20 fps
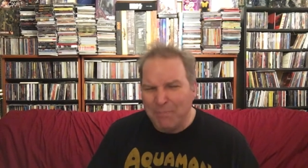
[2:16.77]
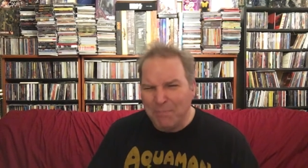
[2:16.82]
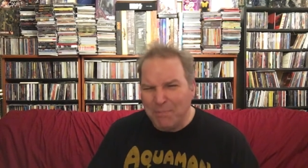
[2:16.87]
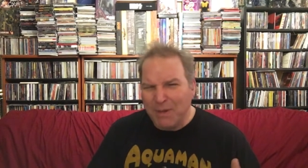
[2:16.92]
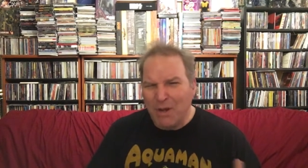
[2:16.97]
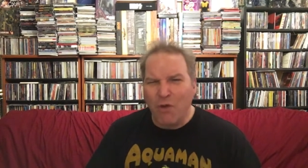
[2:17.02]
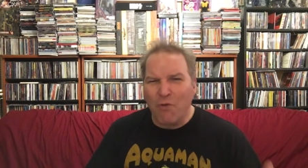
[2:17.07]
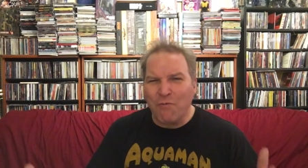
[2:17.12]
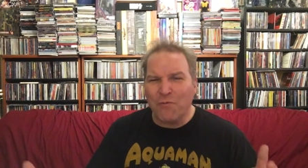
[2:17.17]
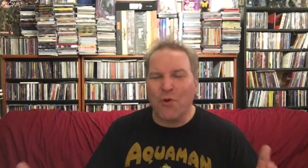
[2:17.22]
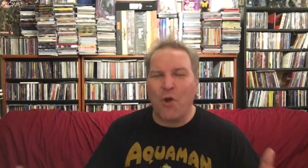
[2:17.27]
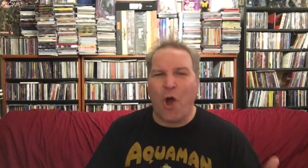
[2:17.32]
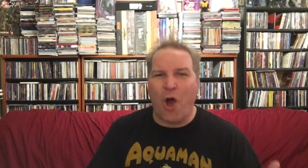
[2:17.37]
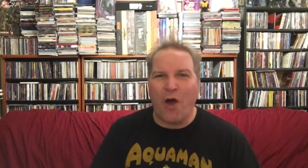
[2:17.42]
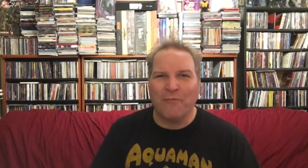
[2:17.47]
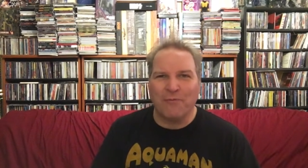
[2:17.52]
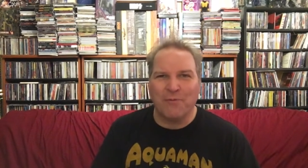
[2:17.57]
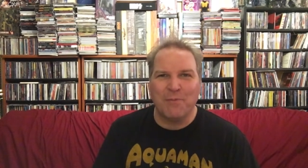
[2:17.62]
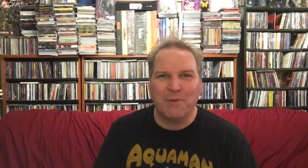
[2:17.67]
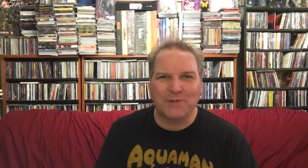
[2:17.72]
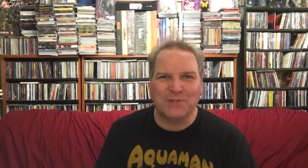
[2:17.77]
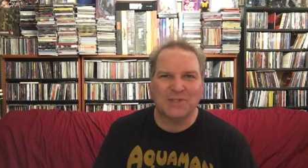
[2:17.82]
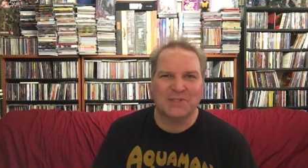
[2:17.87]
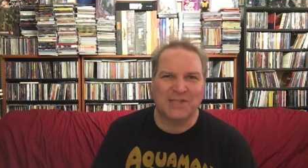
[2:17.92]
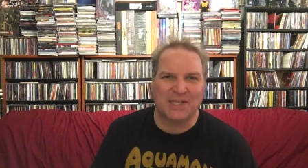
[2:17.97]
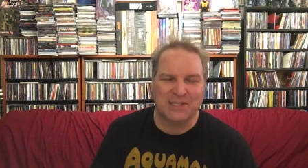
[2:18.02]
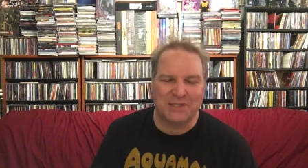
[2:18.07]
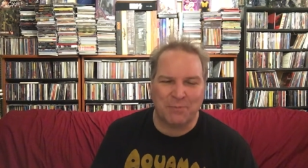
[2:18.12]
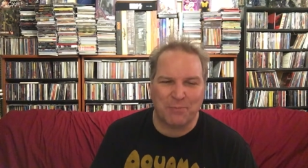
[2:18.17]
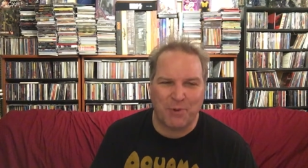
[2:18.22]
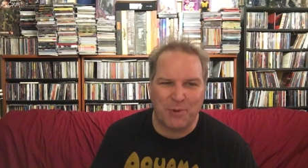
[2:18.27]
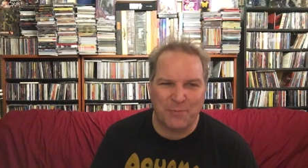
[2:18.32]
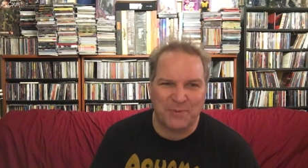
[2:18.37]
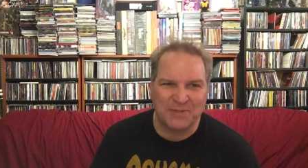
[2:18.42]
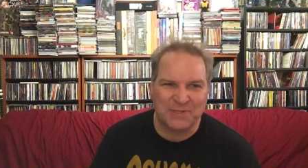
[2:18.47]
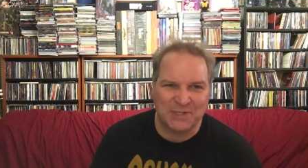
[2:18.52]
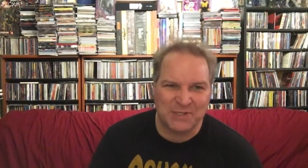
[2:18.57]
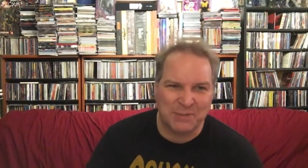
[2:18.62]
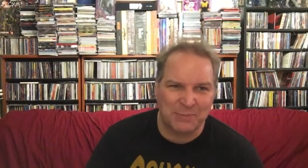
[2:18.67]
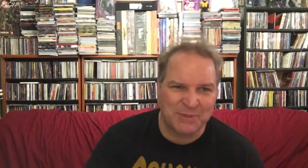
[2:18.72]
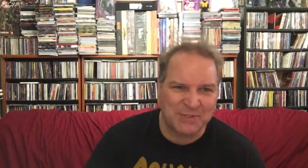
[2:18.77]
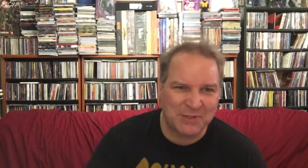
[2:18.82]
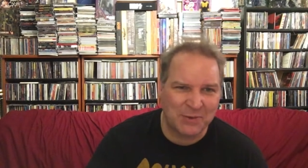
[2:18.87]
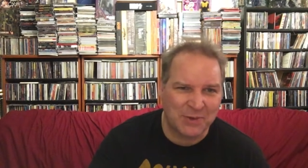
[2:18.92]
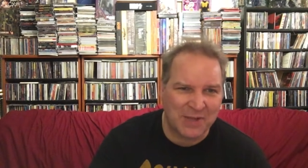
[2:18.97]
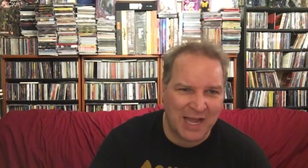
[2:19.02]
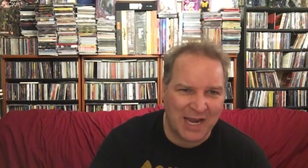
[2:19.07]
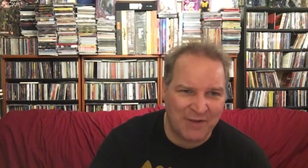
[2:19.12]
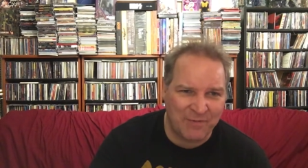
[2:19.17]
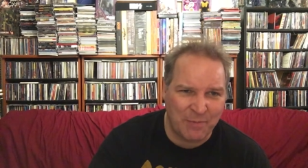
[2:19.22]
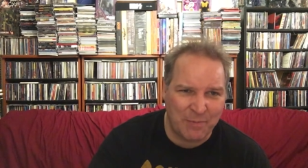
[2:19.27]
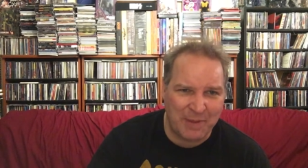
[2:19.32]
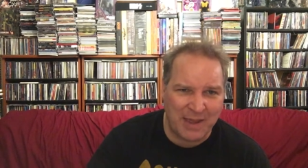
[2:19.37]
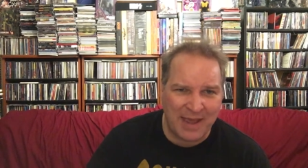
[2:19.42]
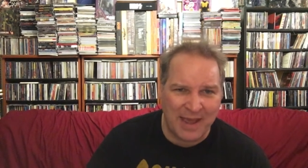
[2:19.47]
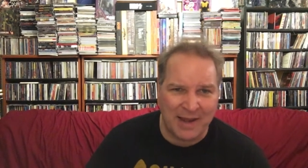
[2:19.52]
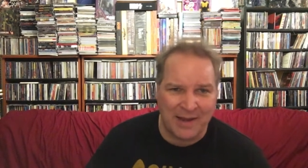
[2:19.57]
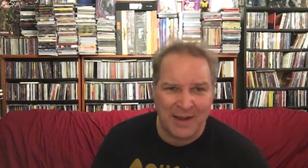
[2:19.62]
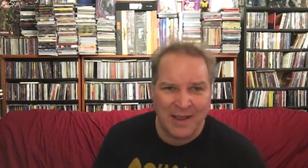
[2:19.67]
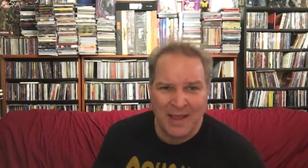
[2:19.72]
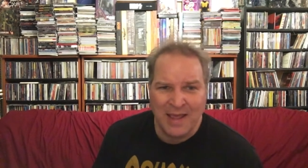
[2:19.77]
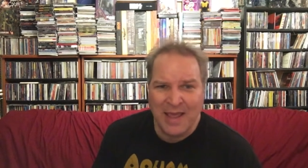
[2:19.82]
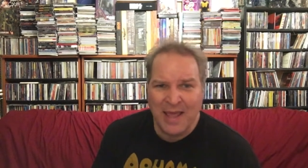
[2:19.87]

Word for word: And overall, for most intents and purposes, it was still kind of a band.